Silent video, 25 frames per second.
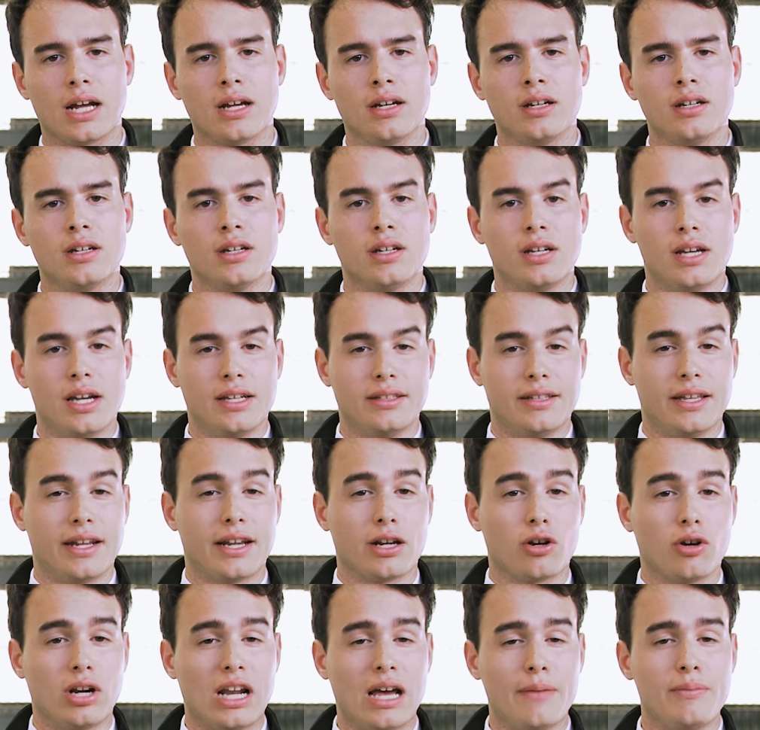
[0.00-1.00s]
and can be
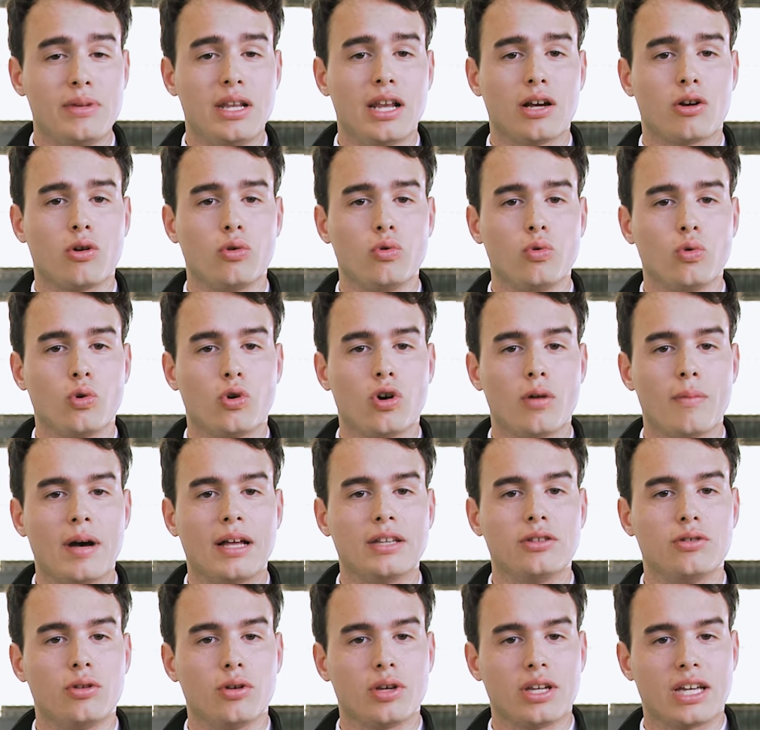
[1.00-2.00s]
adjusted with a
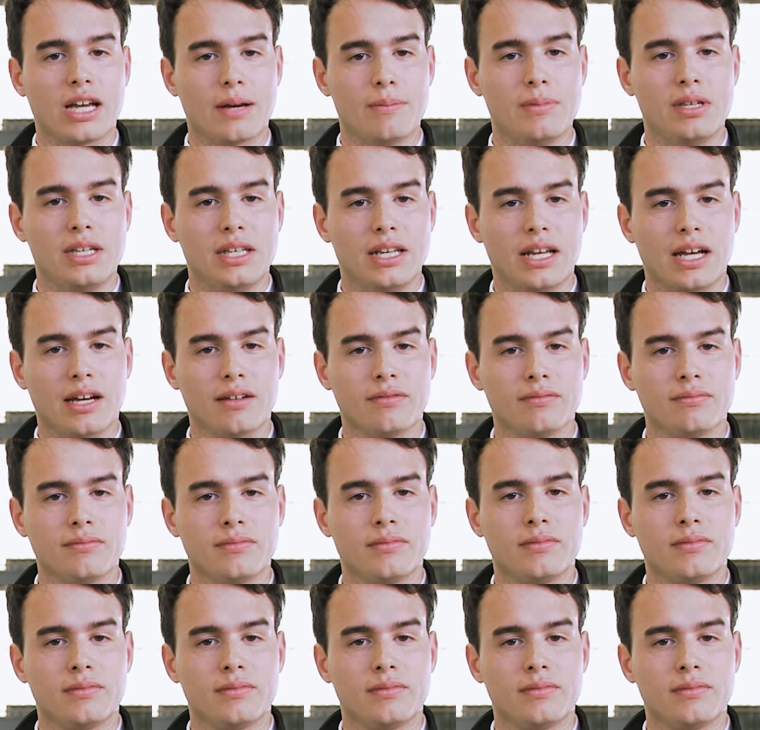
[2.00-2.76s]
control in the cab.